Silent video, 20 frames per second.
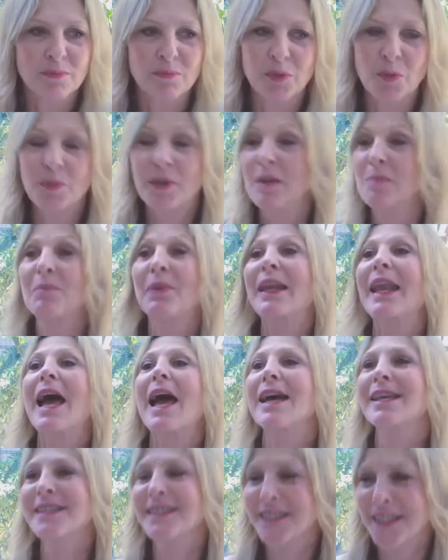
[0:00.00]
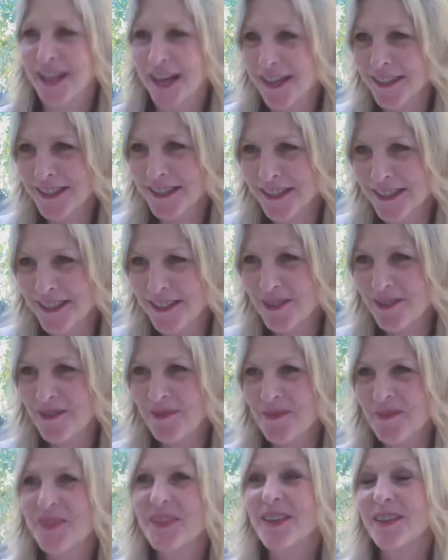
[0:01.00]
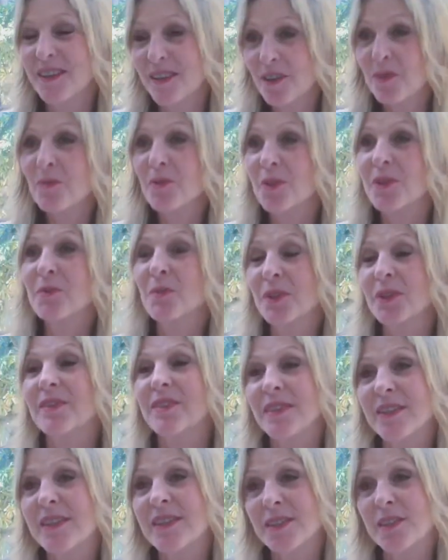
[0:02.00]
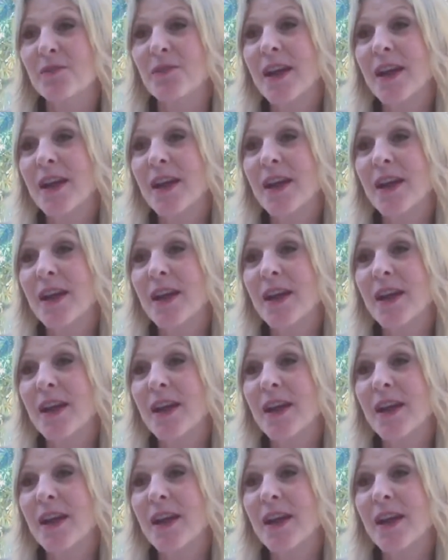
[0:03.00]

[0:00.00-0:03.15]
probably blasting us with his